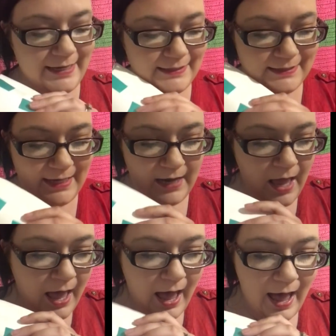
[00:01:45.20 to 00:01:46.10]
I said,
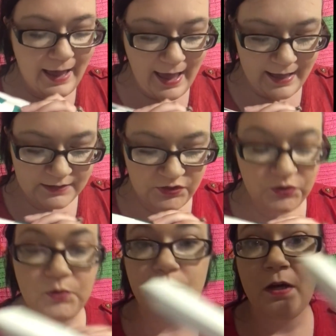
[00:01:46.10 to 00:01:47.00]
I had
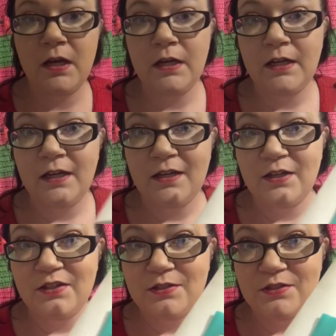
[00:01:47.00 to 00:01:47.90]
to
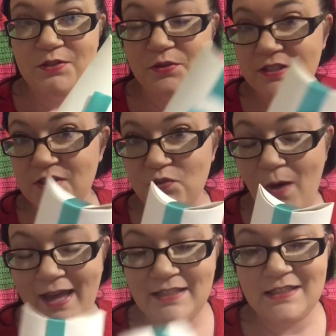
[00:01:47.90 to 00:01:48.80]
do this
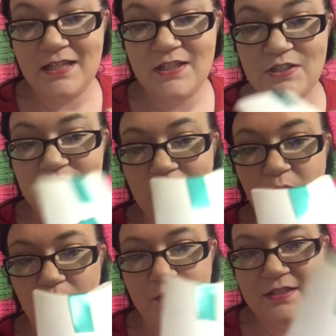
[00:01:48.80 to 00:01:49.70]
twice,
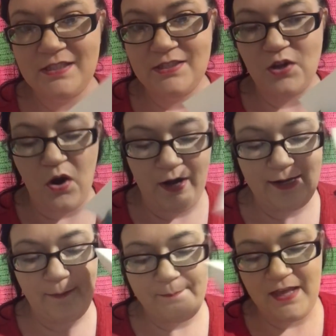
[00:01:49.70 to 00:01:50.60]
so this has
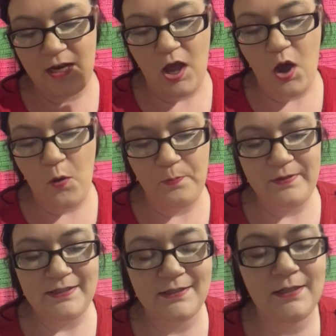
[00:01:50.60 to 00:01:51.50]
already been
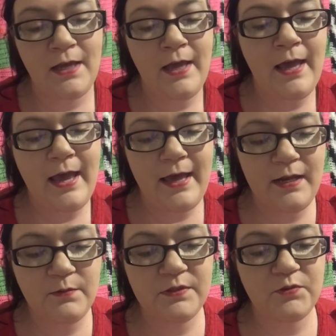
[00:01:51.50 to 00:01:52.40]
opened, and
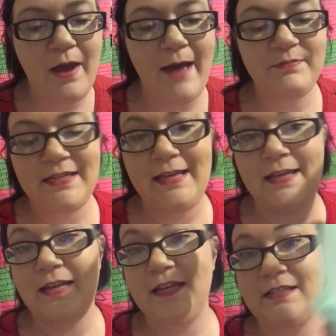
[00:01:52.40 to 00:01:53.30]
it was wrapped
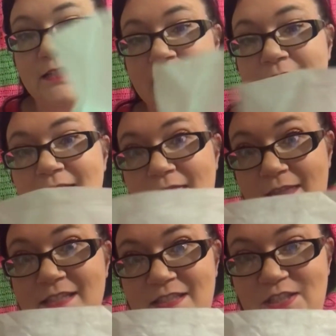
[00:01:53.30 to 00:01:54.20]
in
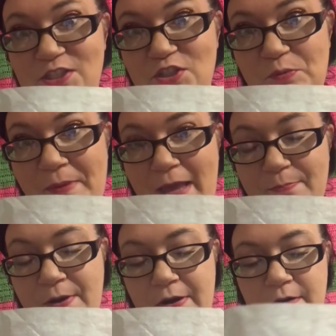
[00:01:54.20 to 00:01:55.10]
this tissue
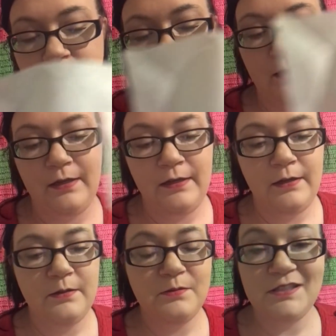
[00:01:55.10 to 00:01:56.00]
paper,
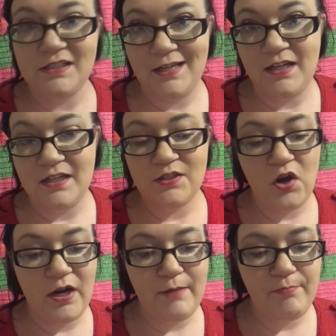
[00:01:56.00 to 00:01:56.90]
which again has
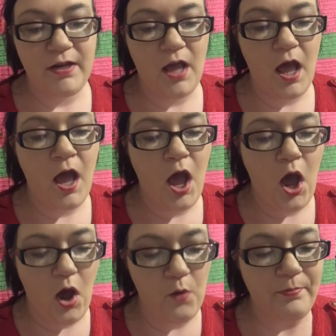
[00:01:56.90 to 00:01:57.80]
already been
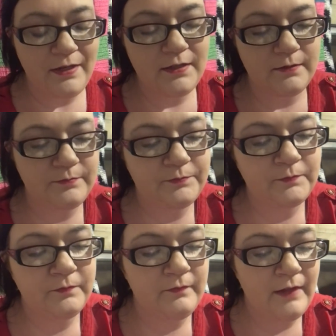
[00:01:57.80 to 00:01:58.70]
opened.
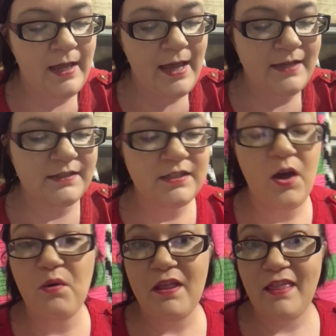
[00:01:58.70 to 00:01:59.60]
And
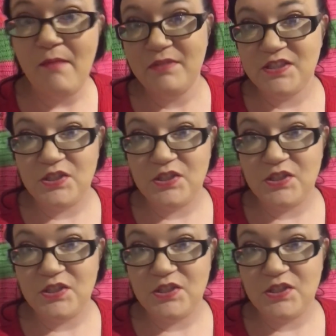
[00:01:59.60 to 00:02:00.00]
so let me